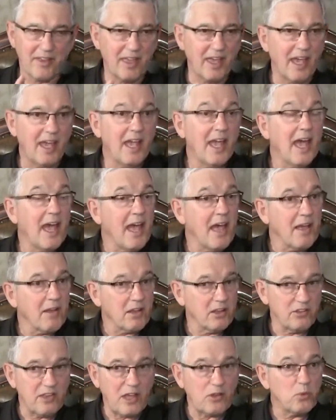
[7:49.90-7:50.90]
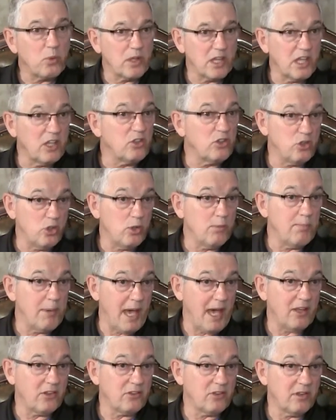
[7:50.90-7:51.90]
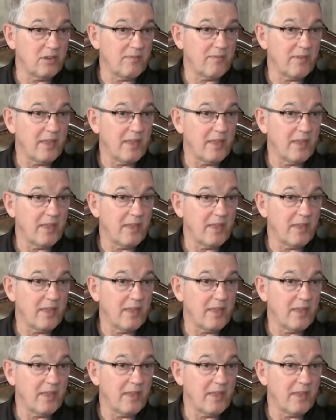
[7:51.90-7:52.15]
Okay? Because that's what kids do best.